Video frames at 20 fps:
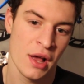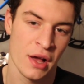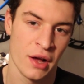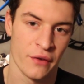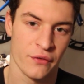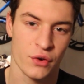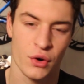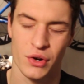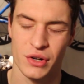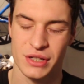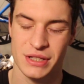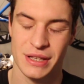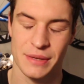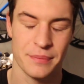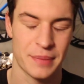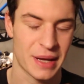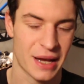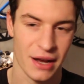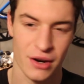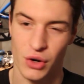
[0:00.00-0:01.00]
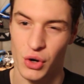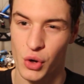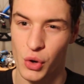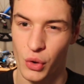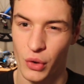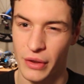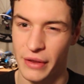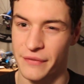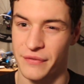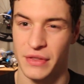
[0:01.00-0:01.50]
Of course, it'd be kind of
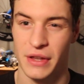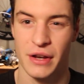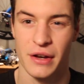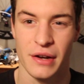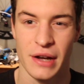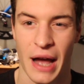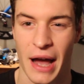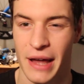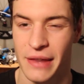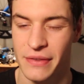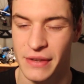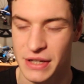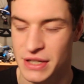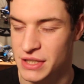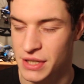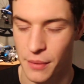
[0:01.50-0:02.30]
cool if they had like